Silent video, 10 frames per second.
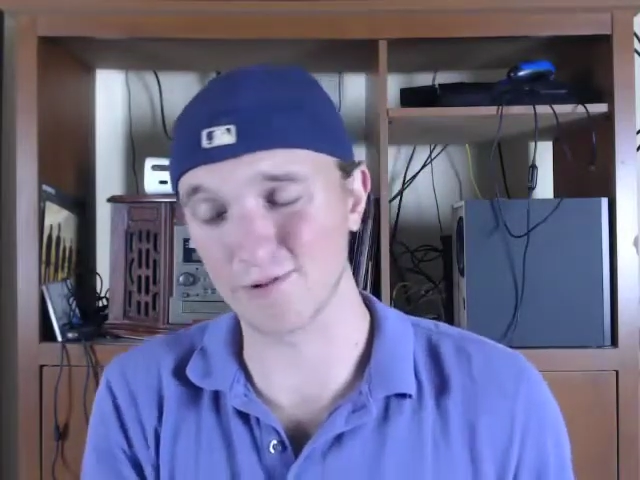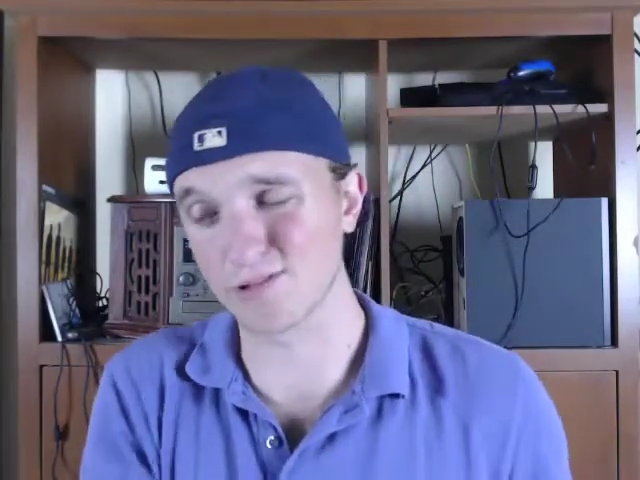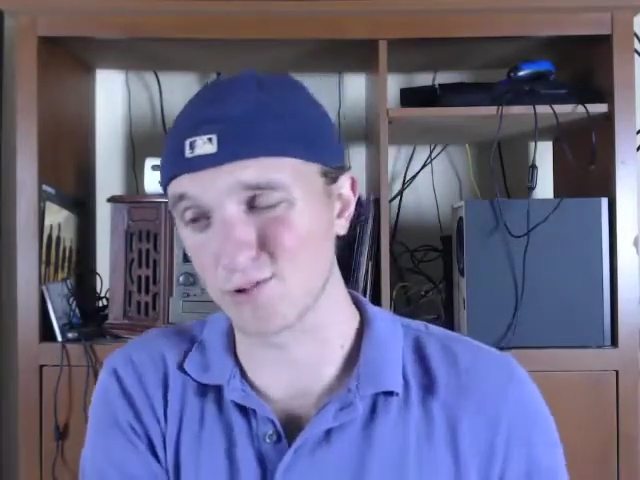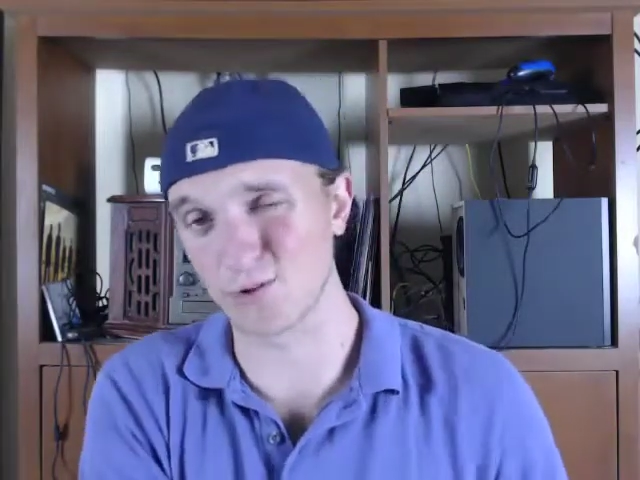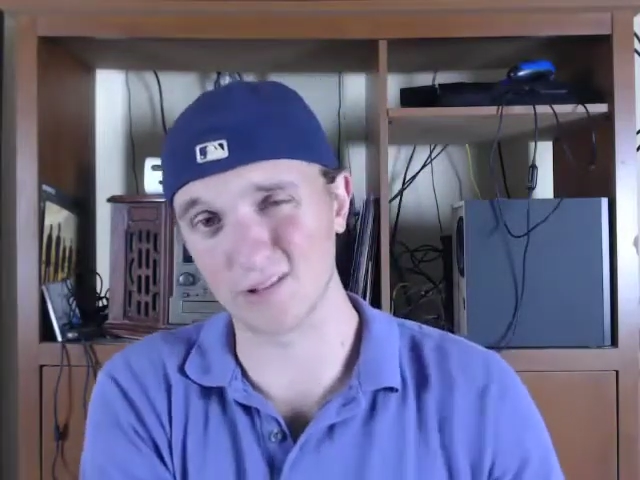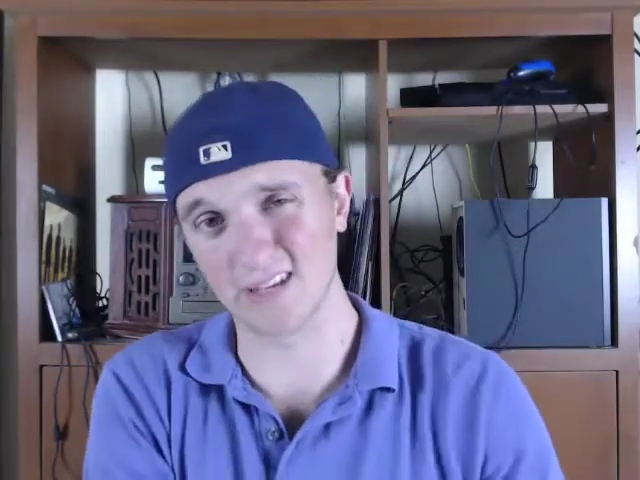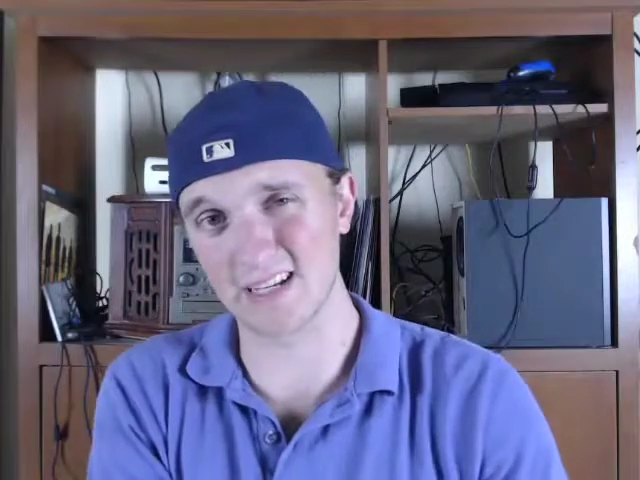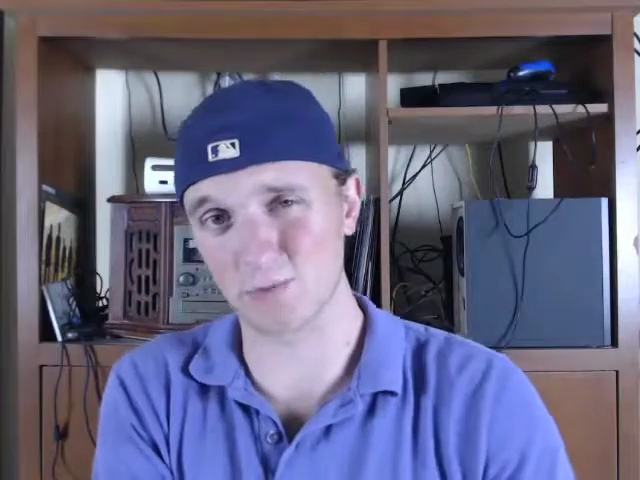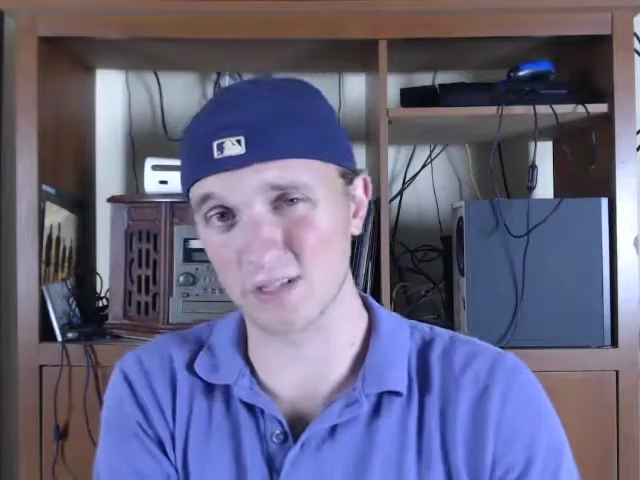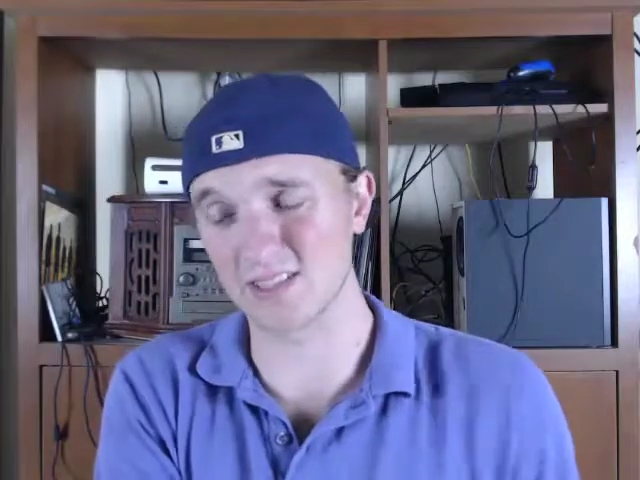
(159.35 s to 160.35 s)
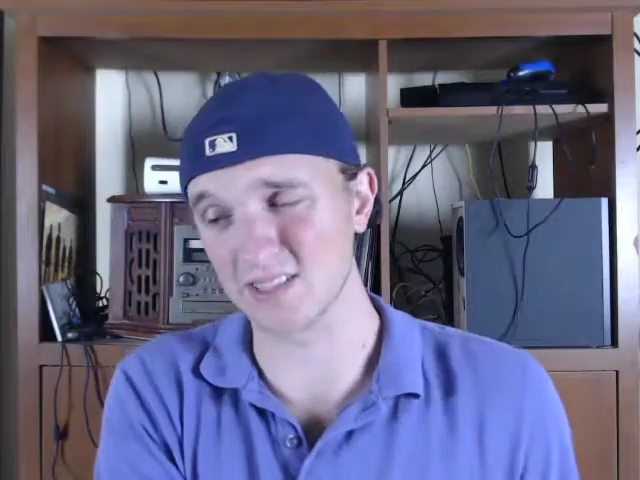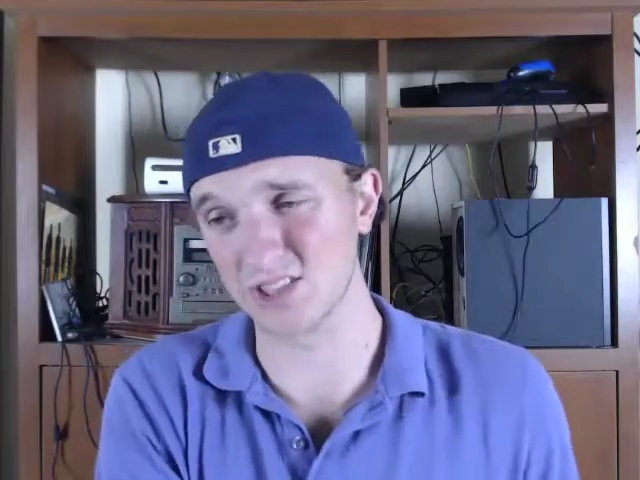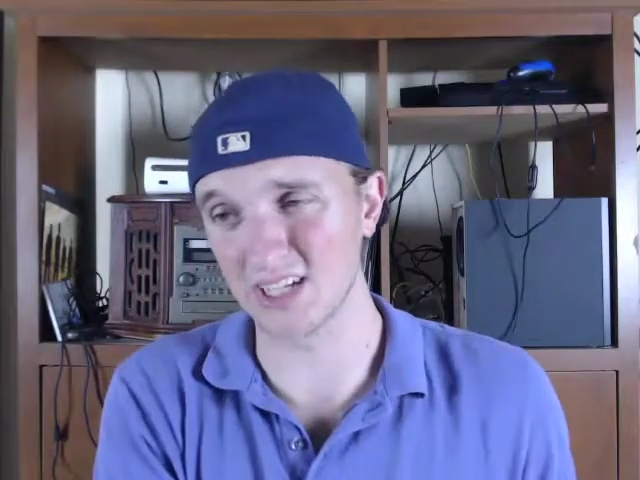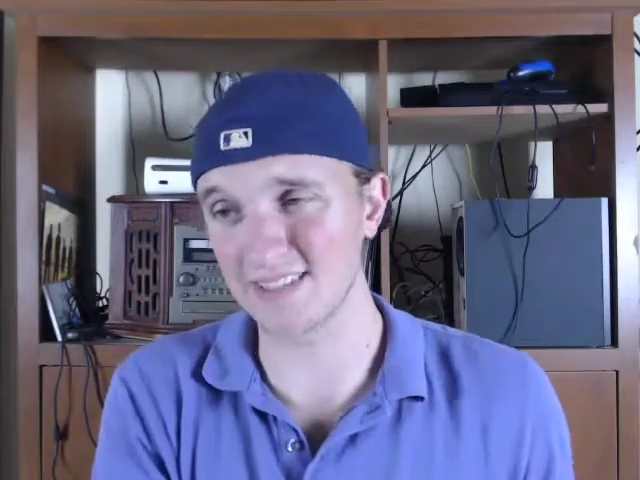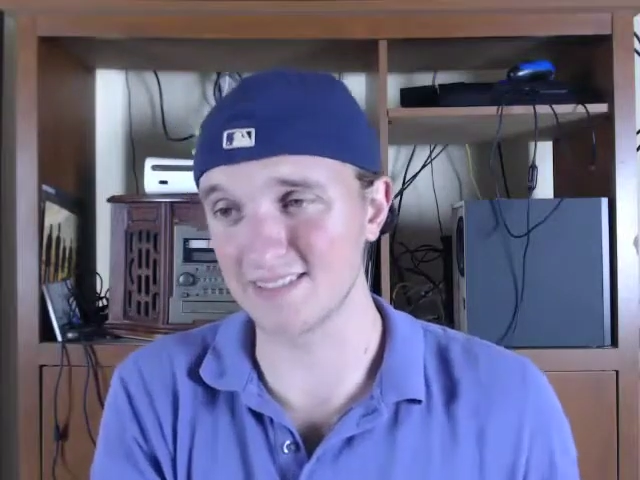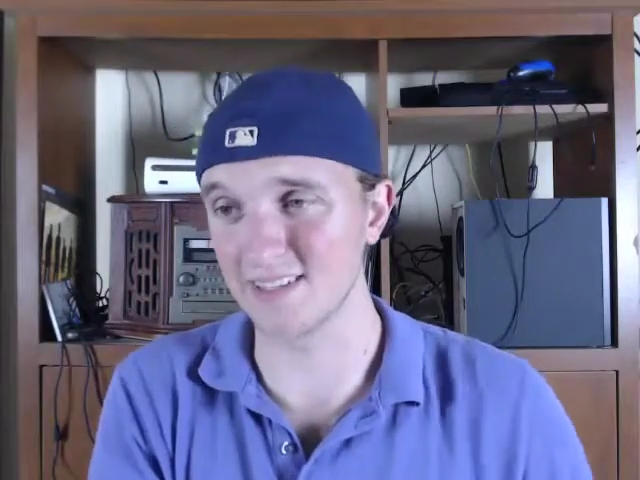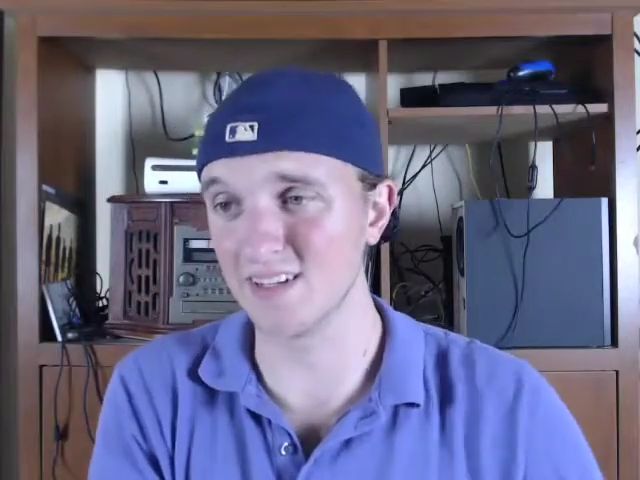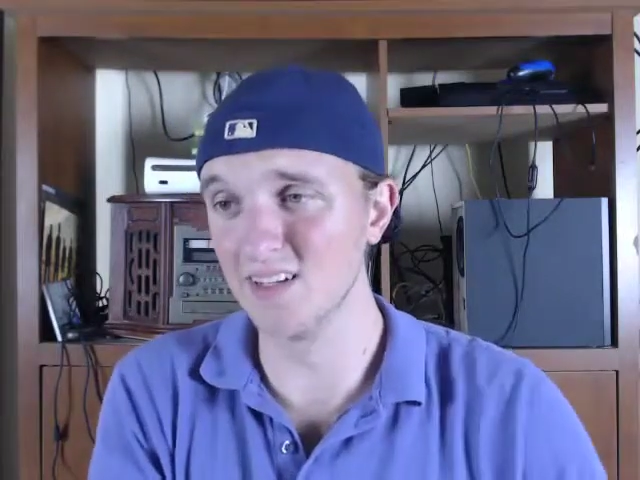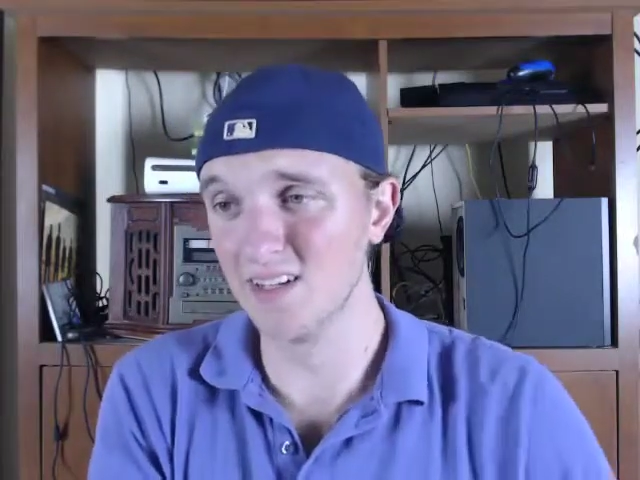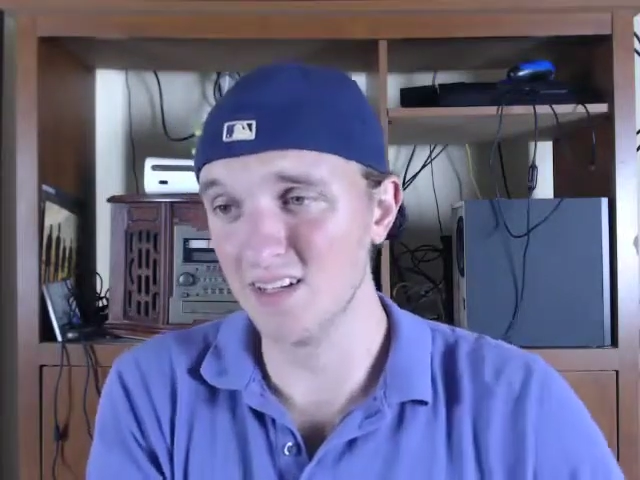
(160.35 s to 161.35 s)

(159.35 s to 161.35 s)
fourth quarter last week suggested?